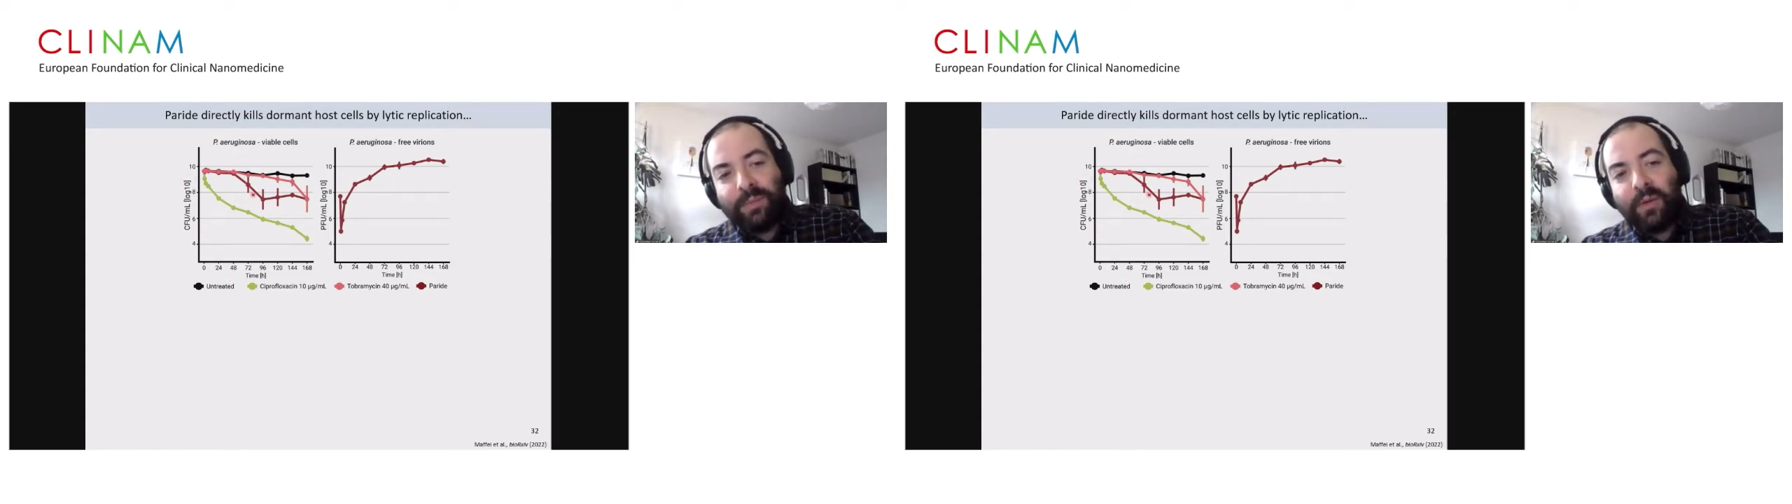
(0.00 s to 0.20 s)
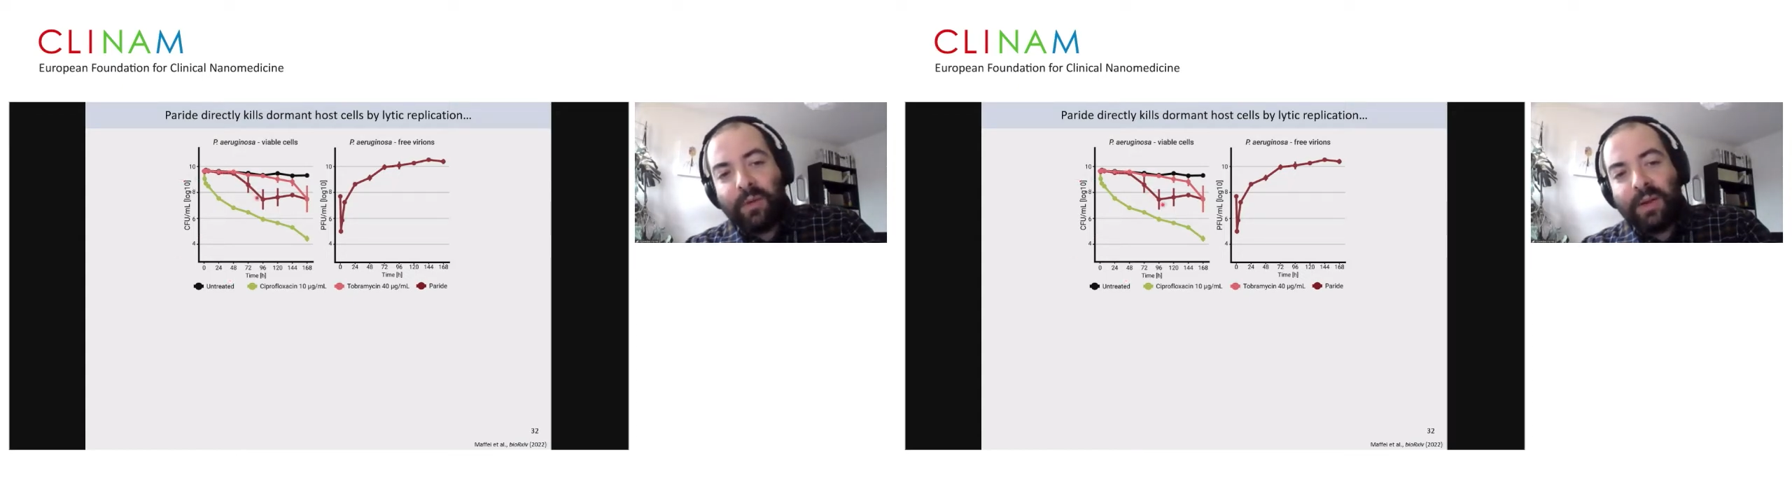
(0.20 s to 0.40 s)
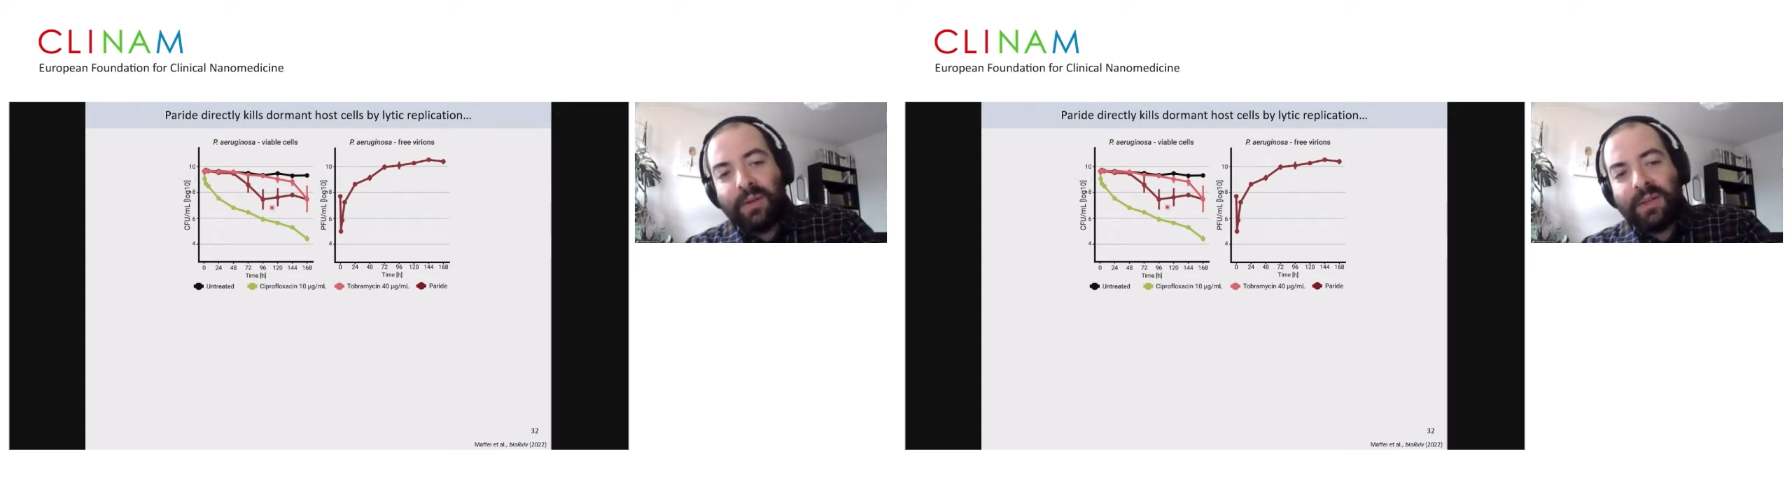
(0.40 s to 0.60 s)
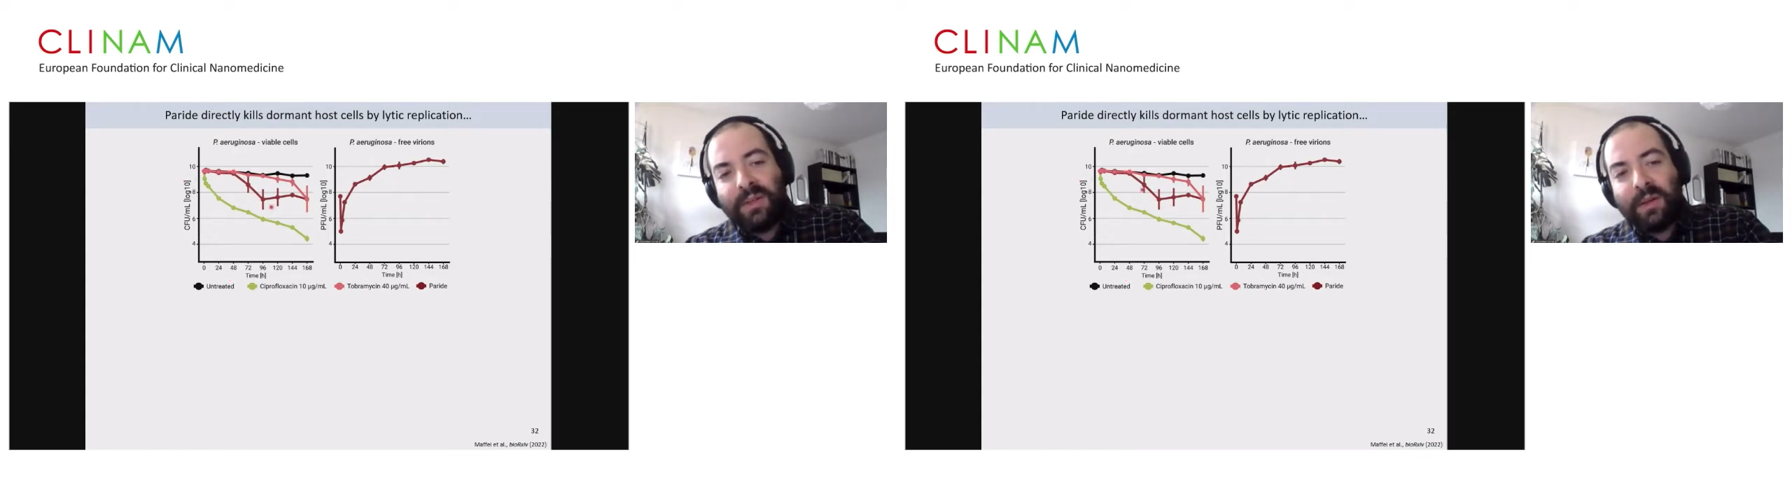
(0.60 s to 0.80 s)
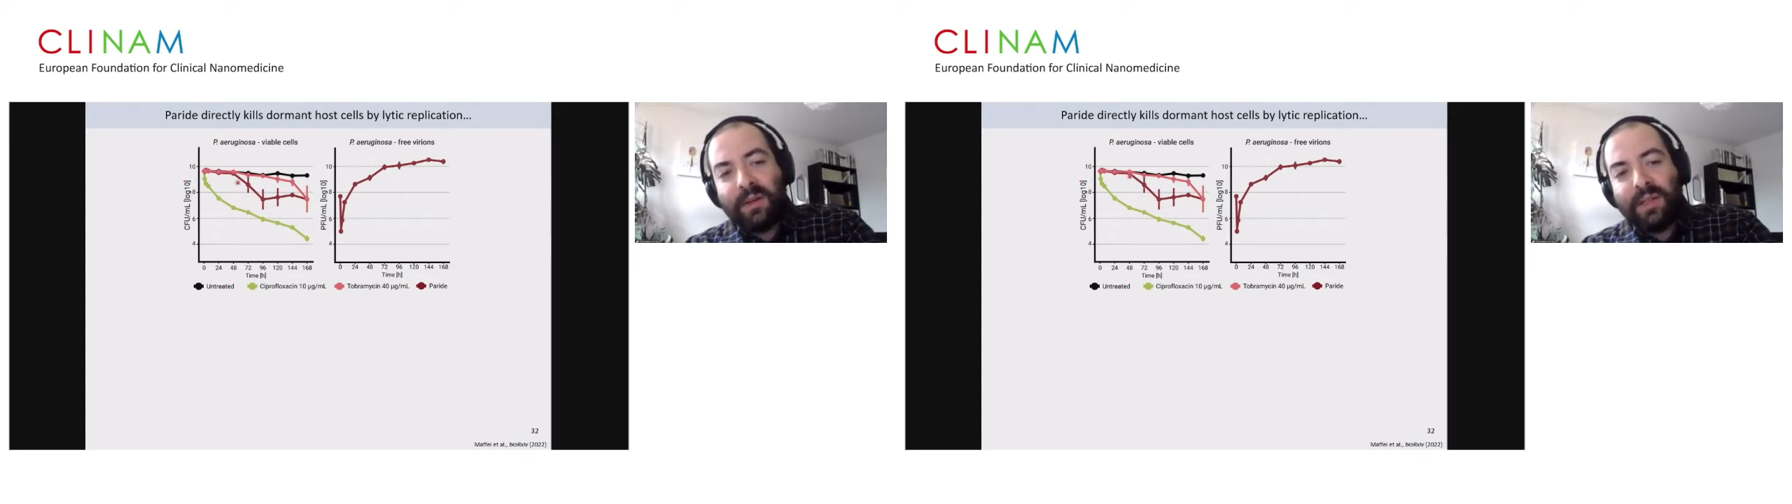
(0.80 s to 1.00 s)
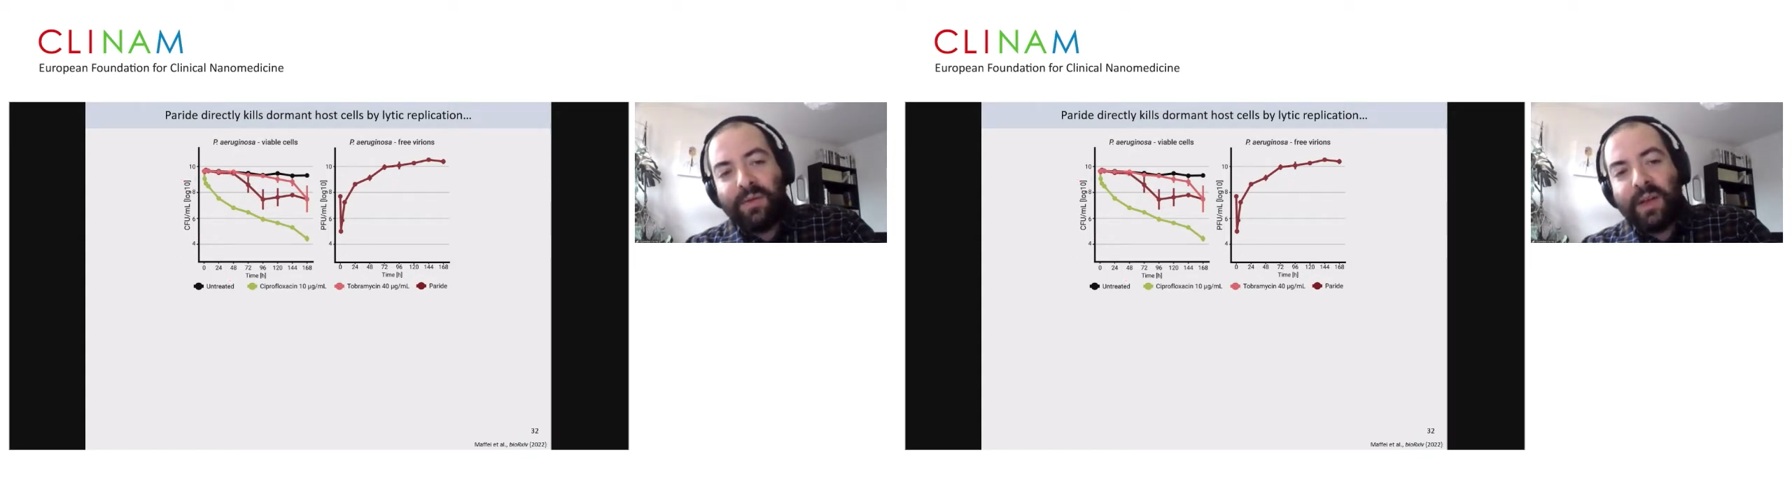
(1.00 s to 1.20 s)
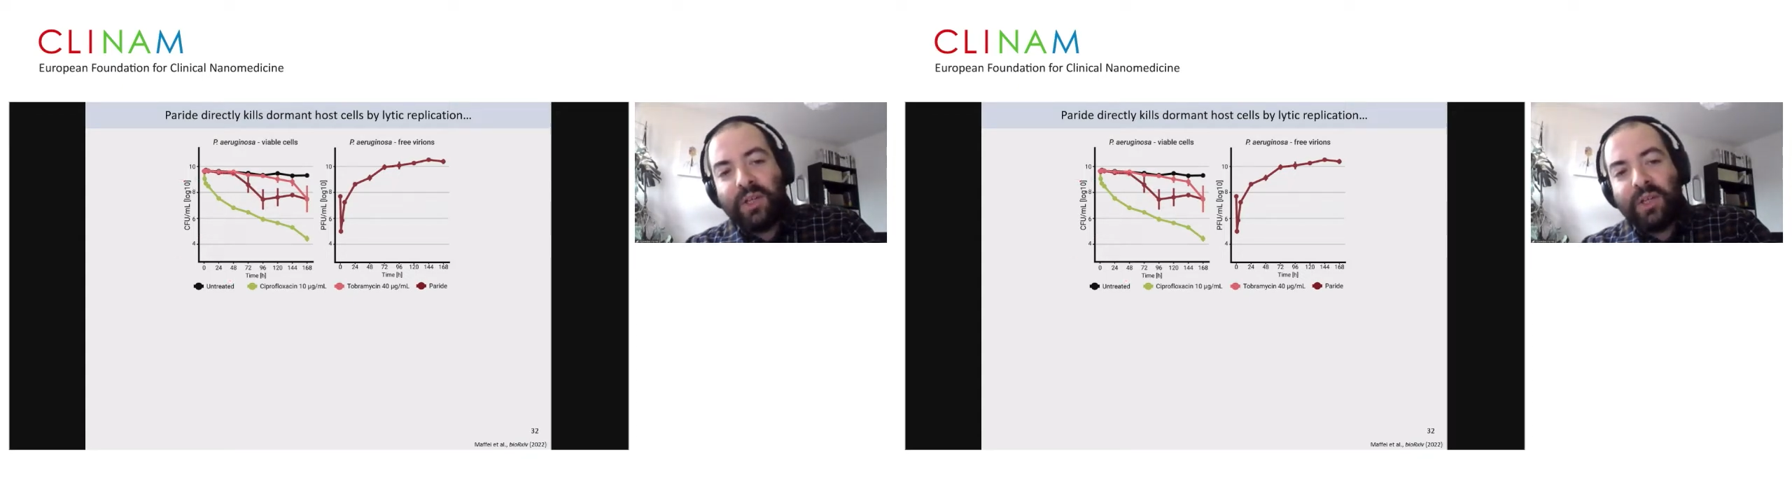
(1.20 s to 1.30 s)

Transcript: pyridine. You see that this phage